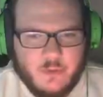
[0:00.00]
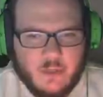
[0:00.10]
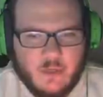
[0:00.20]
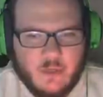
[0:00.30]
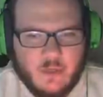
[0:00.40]

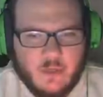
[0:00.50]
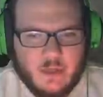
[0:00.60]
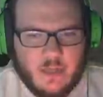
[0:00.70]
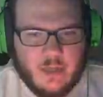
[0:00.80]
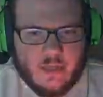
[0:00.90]
it,
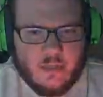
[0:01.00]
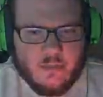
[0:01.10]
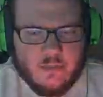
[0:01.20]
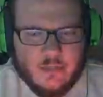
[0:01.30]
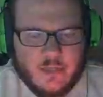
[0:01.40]

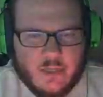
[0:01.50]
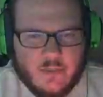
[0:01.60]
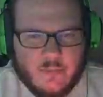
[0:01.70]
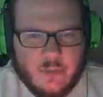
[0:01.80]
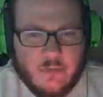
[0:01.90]
and it
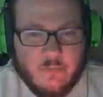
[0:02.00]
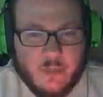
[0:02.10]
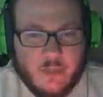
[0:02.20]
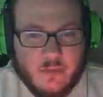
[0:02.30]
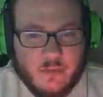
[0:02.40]
has been a
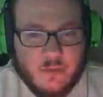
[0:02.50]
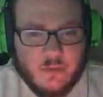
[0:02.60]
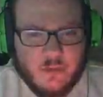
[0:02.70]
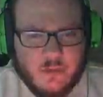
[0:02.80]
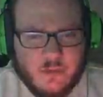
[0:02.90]
big
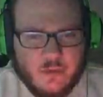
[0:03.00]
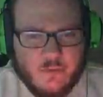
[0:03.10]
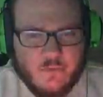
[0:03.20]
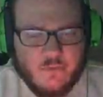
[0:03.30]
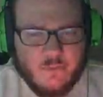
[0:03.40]
learning
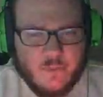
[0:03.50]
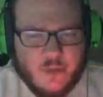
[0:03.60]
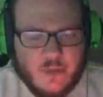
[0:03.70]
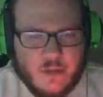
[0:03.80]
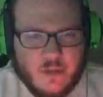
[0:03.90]
curve for
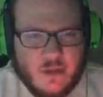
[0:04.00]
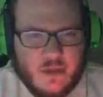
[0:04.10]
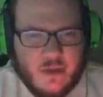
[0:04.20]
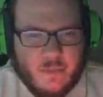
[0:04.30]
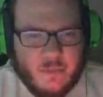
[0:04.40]
me.
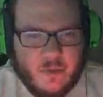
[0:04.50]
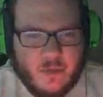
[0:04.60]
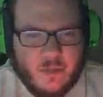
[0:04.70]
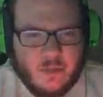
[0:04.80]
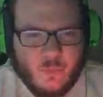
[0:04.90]

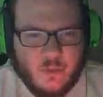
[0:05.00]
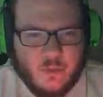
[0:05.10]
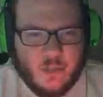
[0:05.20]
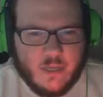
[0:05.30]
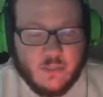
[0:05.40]
But one
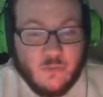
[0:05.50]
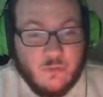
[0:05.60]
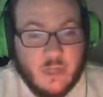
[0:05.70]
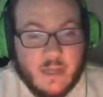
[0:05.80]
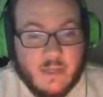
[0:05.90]
thing I do
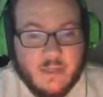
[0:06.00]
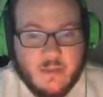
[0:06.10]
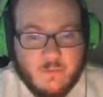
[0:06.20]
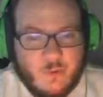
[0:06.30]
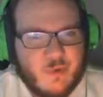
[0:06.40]
like,
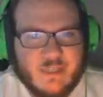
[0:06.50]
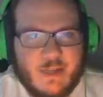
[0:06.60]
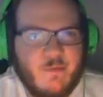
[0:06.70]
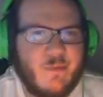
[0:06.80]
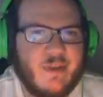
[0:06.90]
of course,
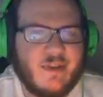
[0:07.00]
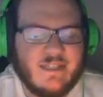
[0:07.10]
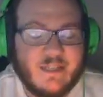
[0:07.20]
like everybody else, I